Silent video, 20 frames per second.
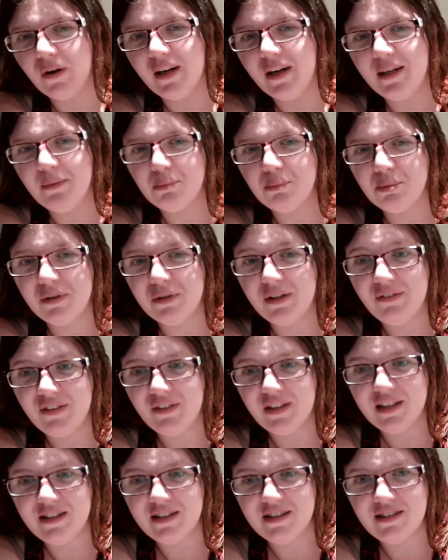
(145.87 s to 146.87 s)
in
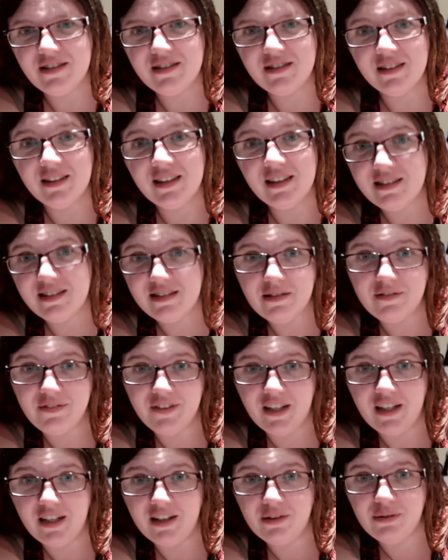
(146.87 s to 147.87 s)
previous Lisa
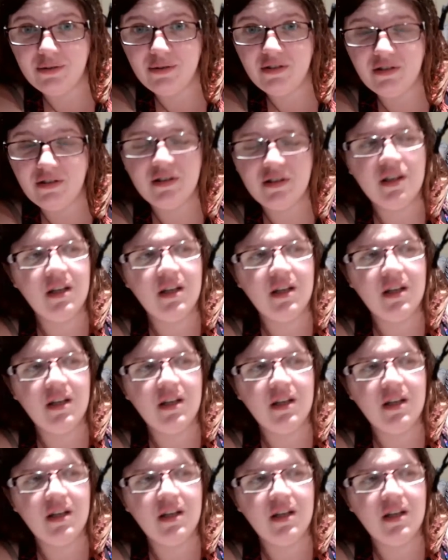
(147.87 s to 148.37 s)
videos.